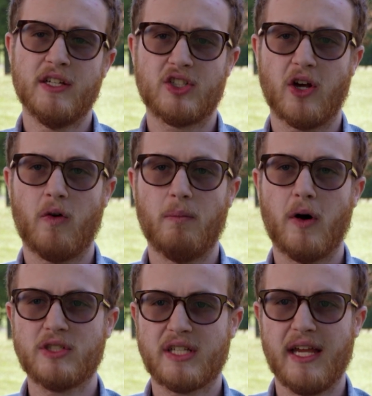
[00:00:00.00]
So
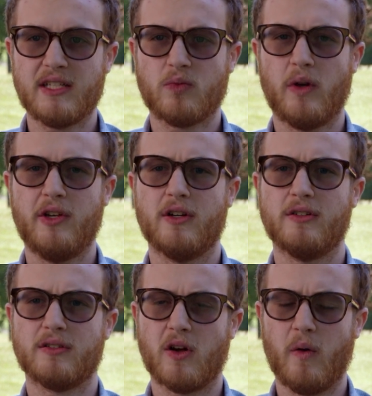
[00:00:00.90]
most tanks, when
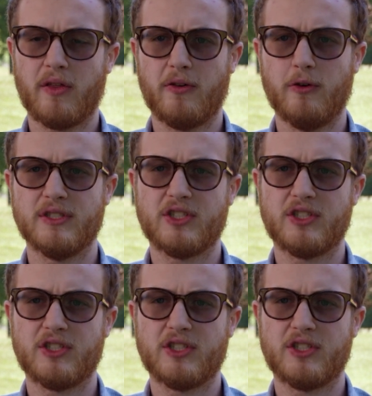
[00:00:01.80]
you're going through and